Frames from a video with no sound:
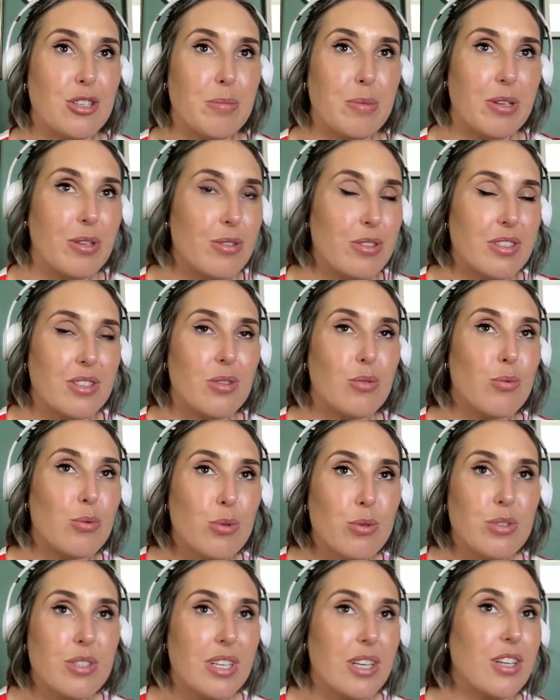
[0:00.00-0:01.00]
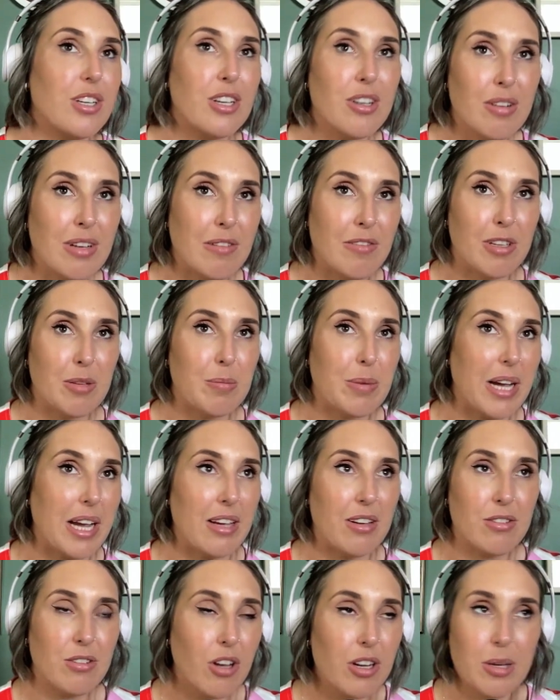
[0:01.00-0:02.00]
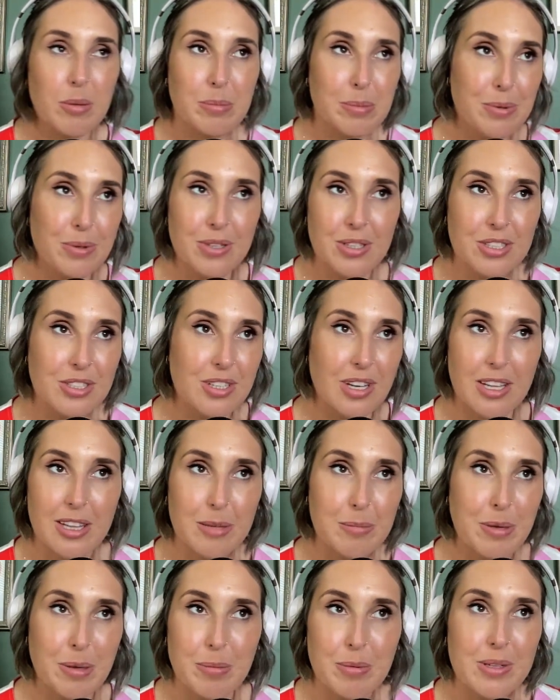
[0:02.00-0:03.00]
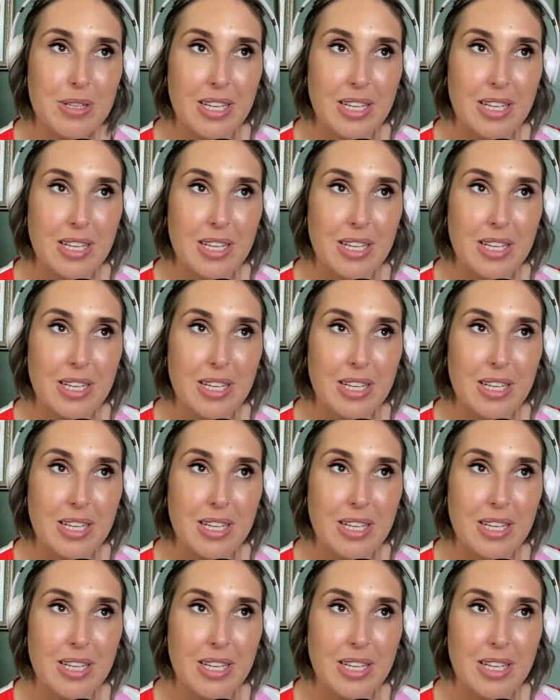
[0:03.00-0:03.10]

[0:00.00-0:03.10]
because the rules that you're living by are not important to other people